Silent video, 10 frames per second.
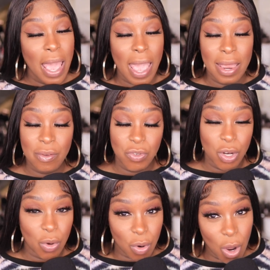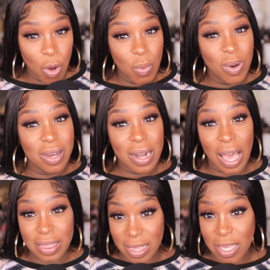And if you don't own one,
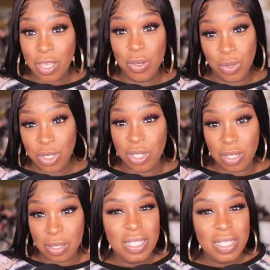I think you should.